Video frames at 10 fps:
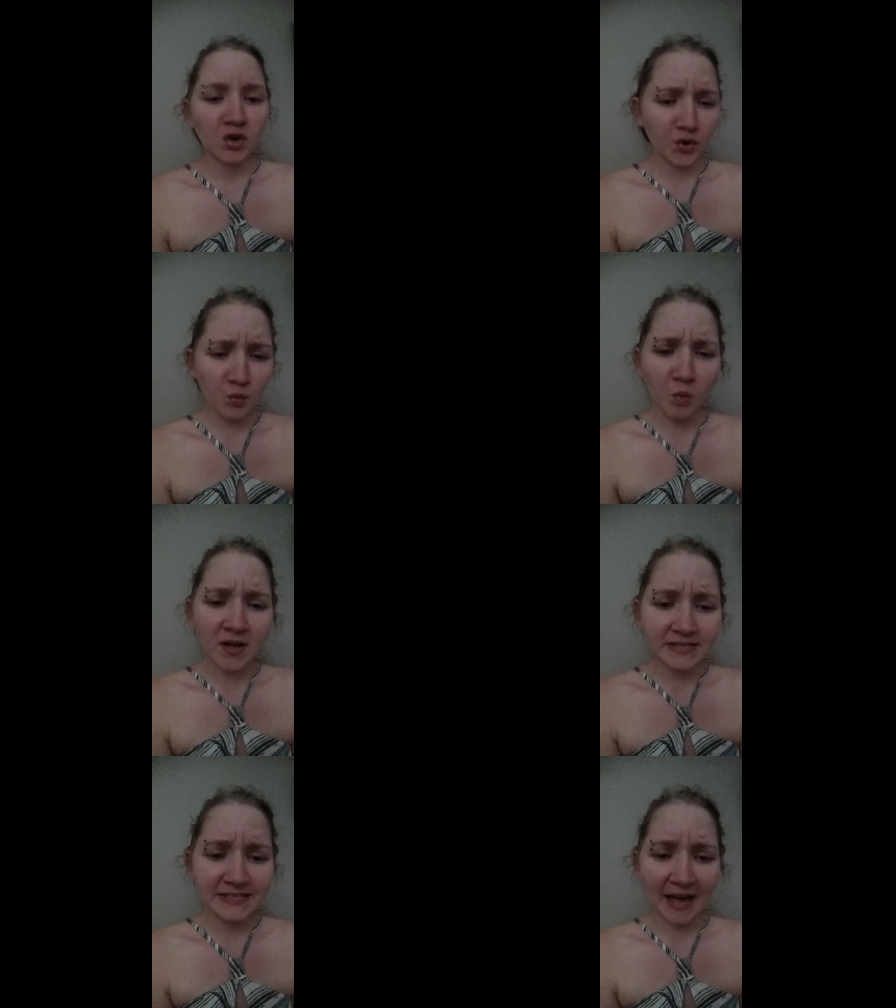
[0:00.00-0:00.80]
Who
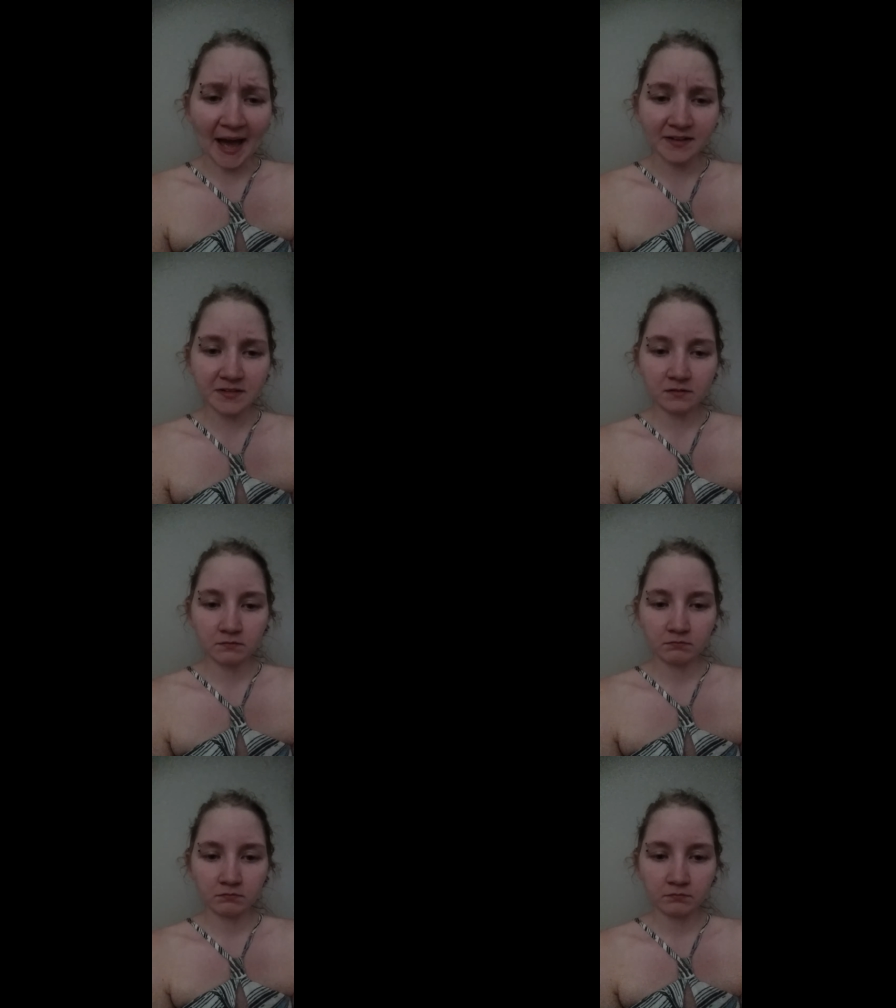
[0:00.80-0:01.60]
wants that?
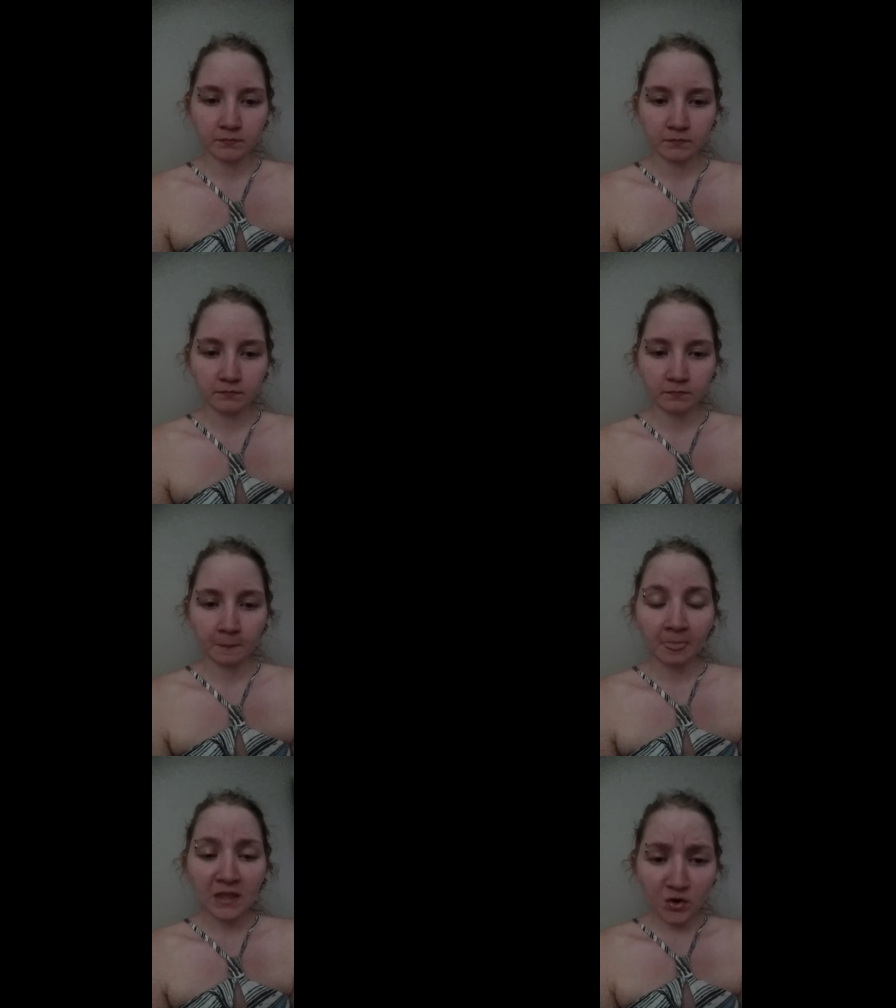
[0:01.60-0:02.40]

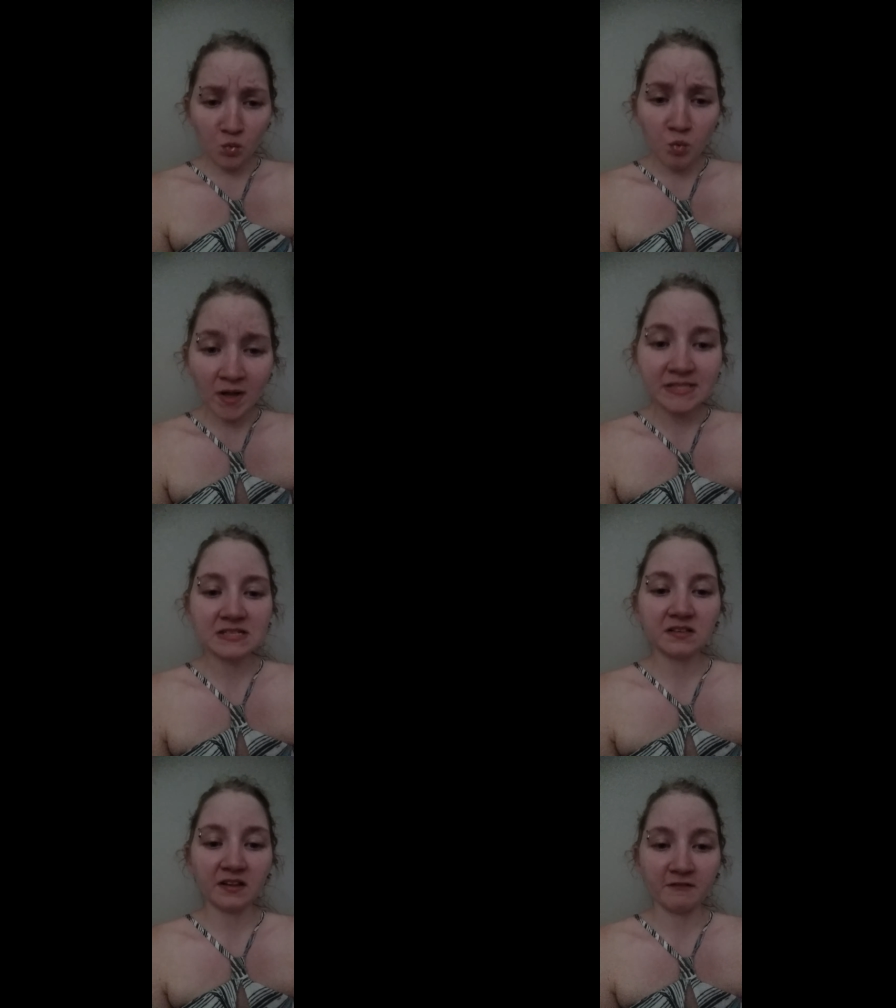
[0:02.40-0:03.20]
Who wants
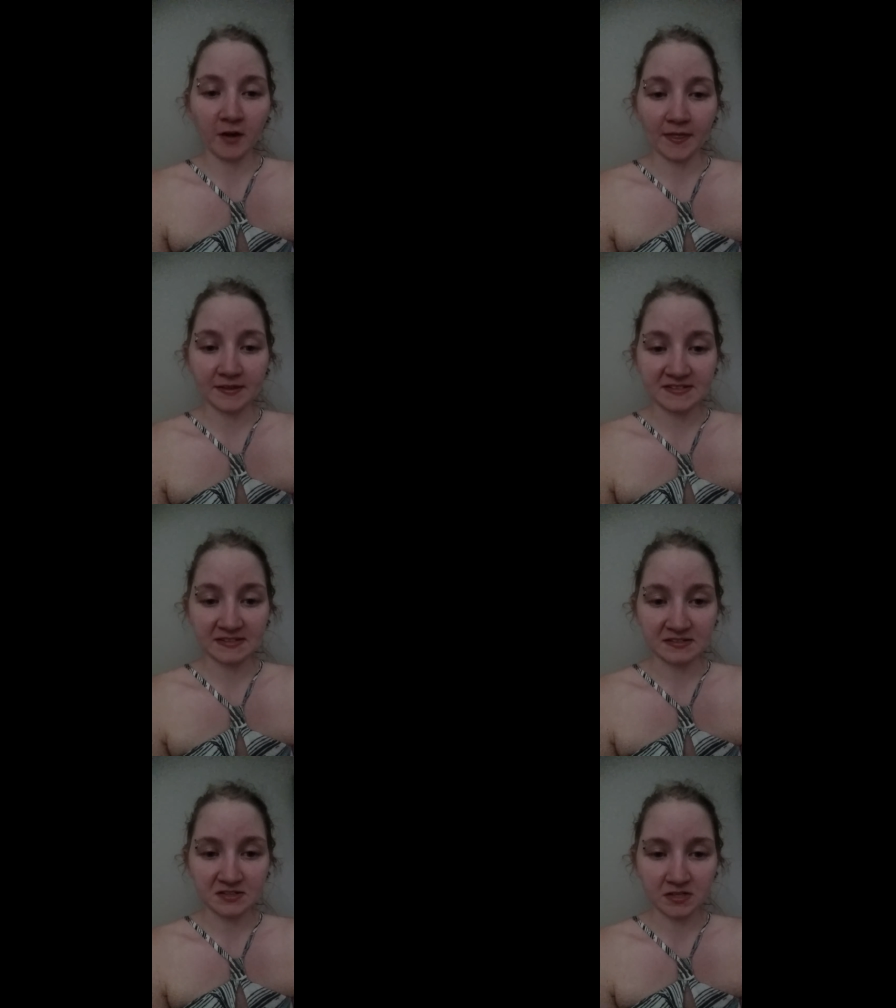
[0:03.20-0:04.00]
to live on the
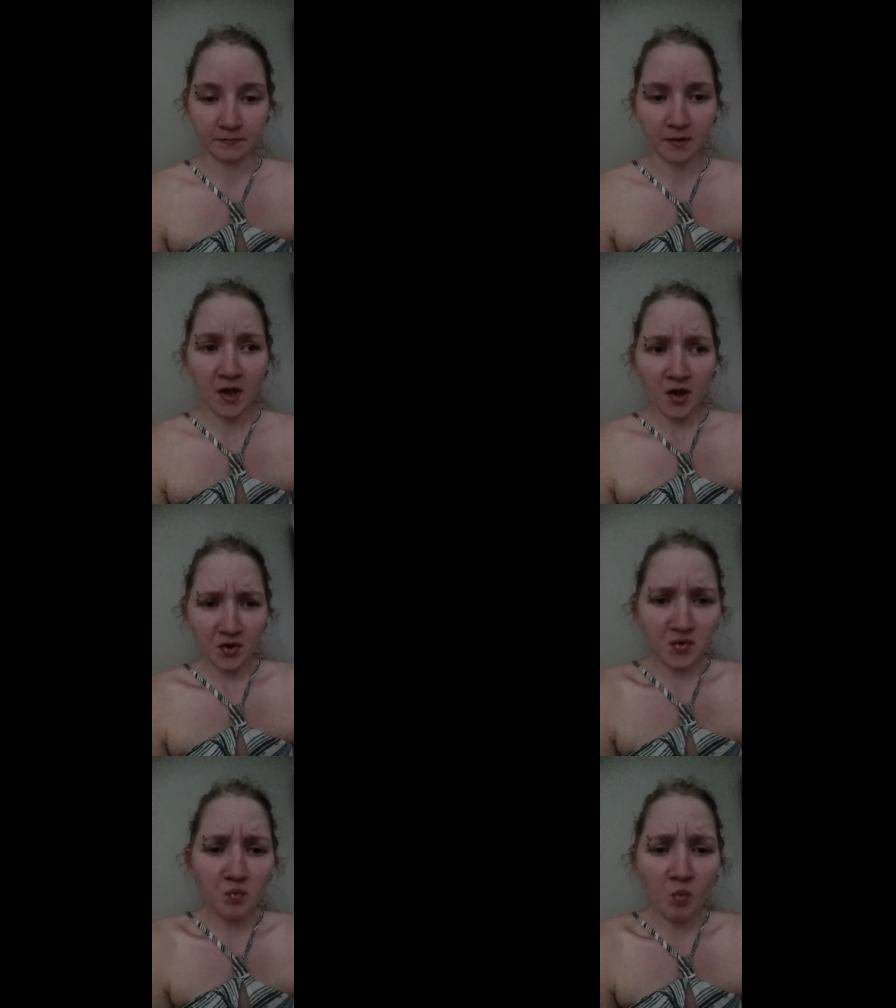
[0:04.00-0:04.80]
system?
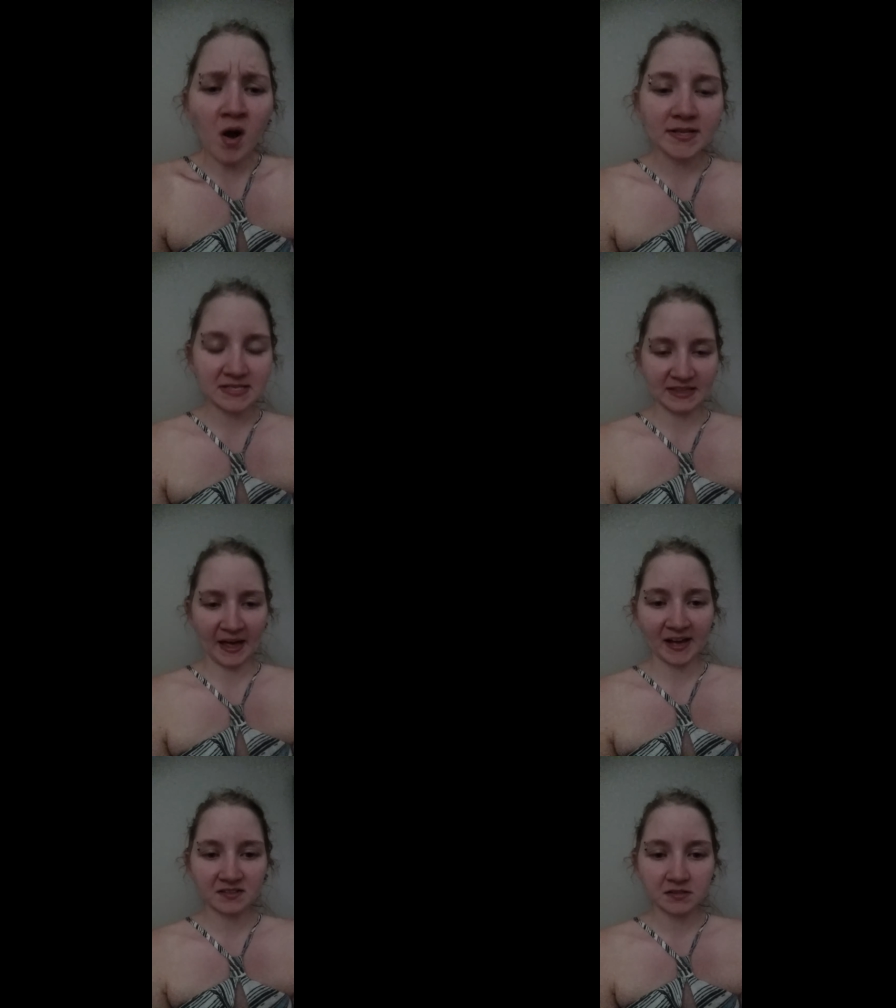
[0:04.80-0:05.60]
Who wants
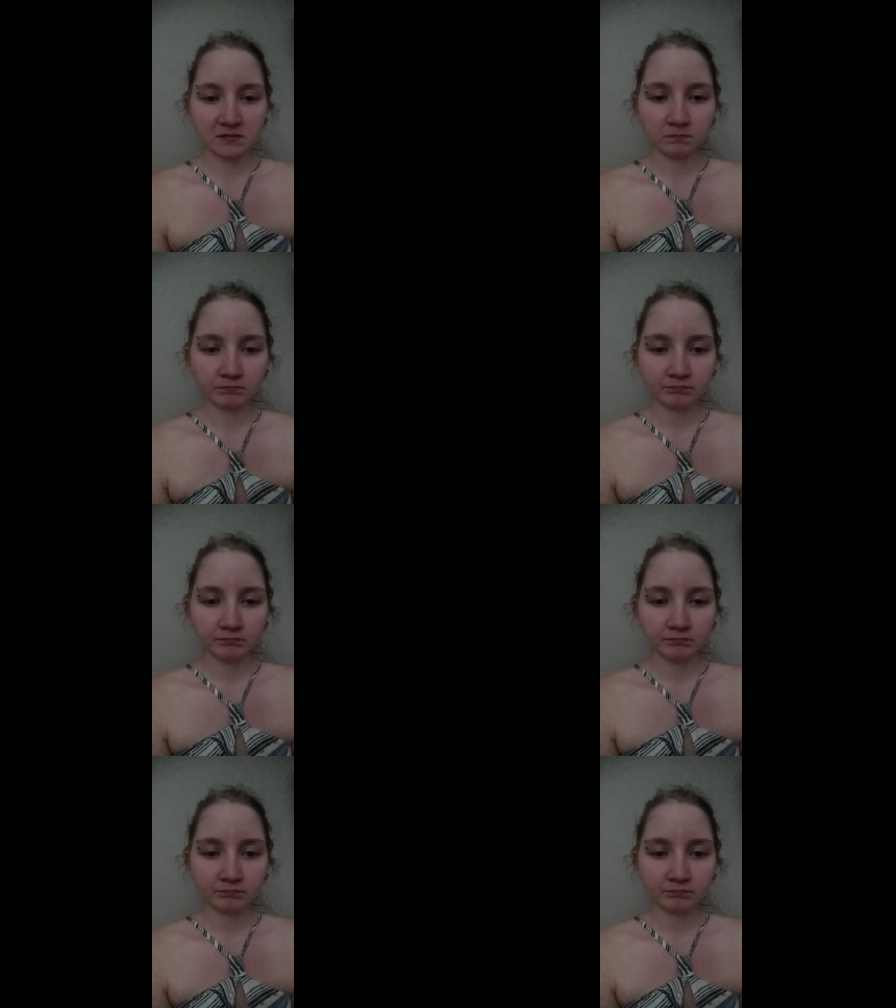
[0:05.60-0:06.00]
that?